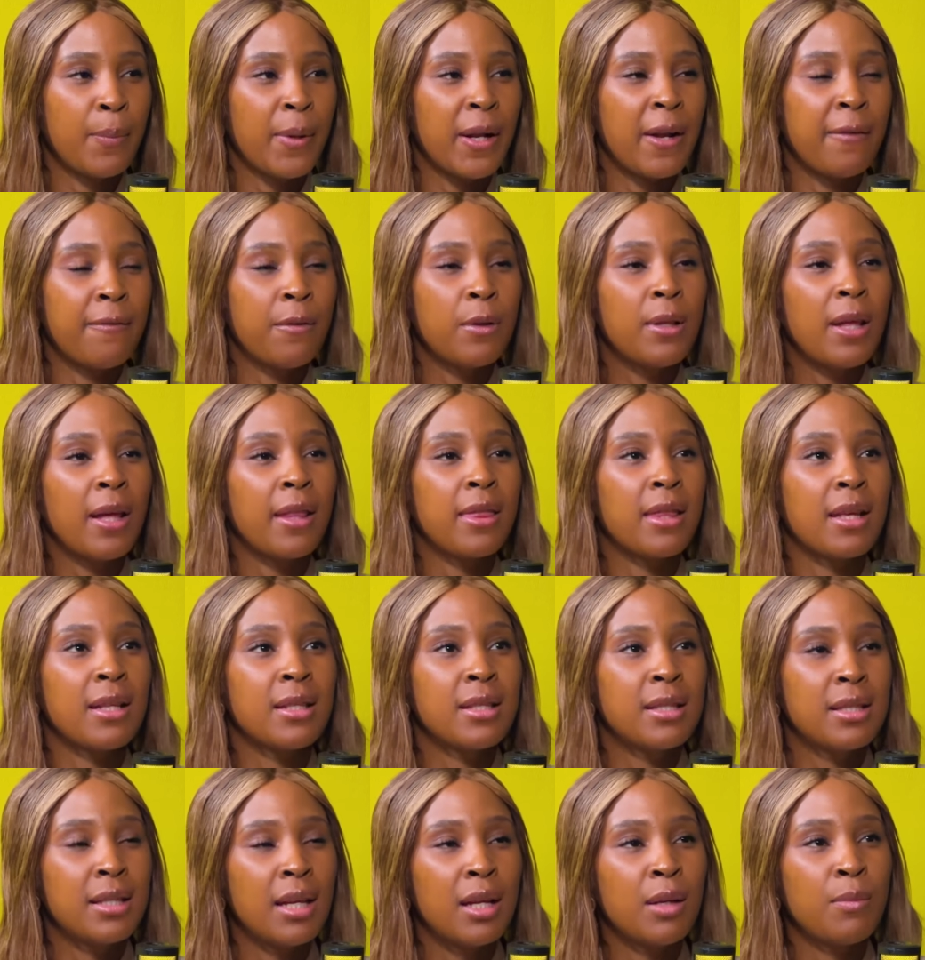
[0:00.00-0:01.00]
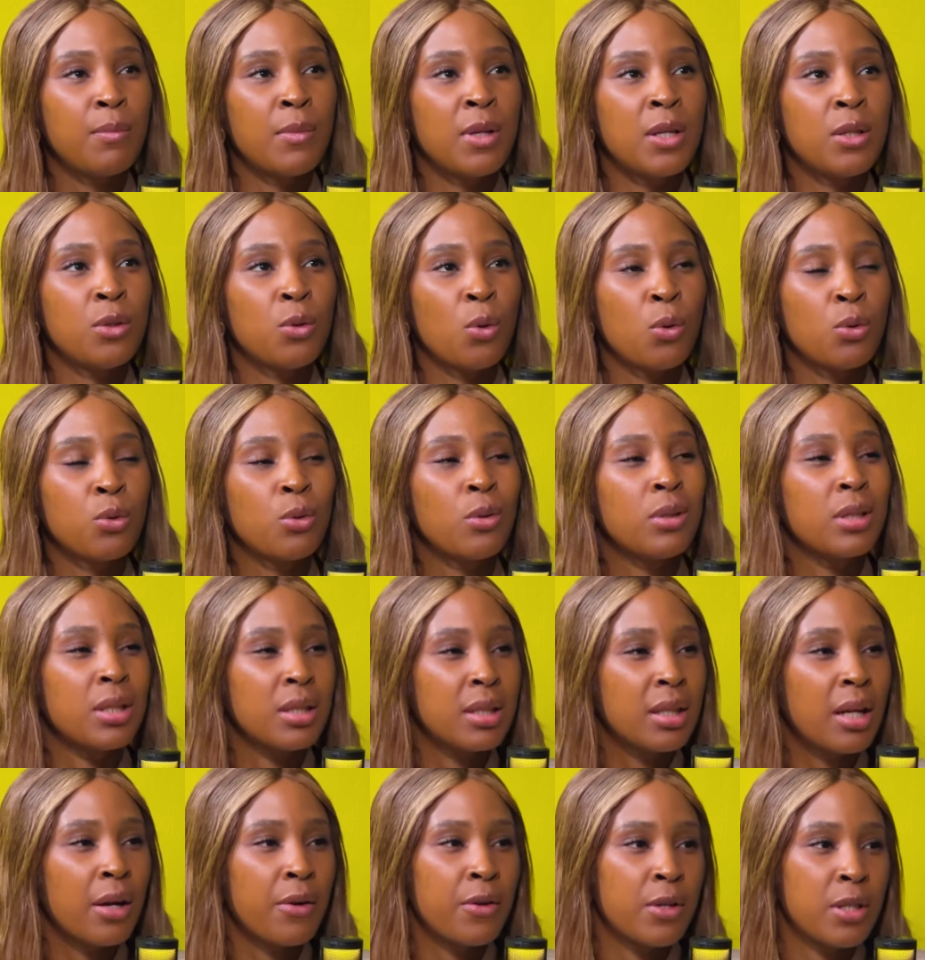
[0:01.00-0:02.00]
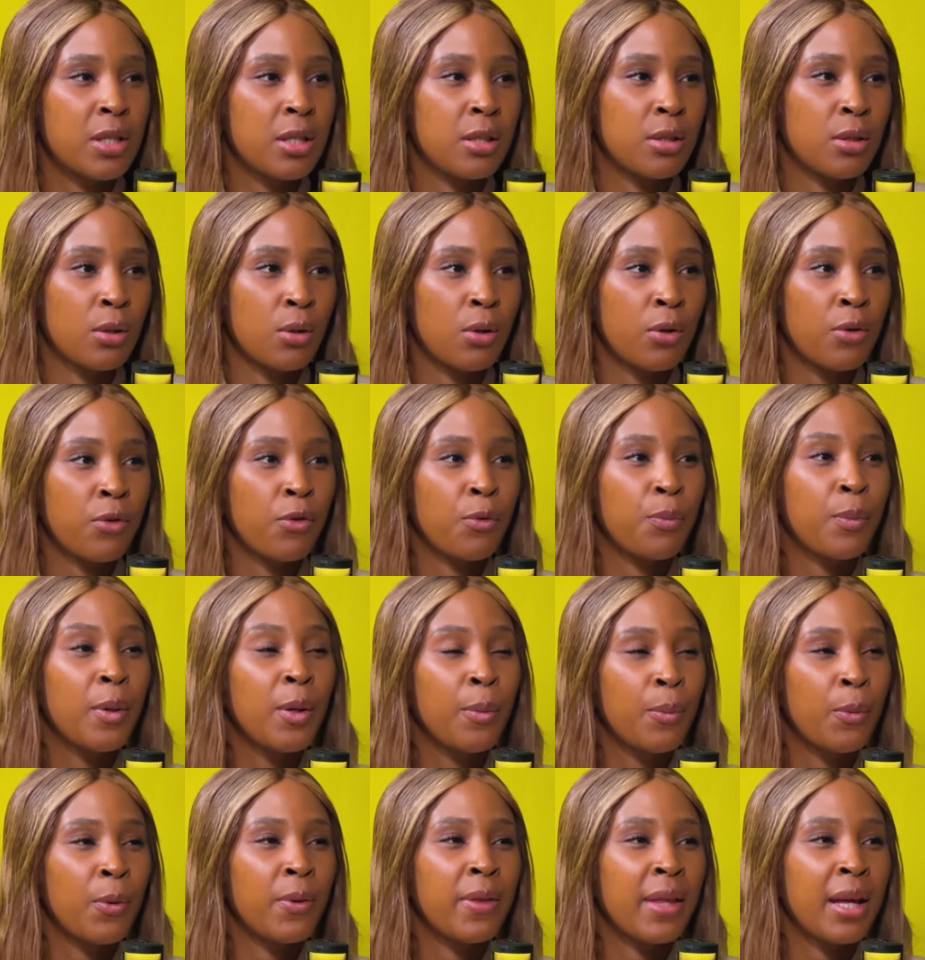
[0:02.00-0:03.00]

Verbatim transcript: But I feel like that statement also discourages a lot of people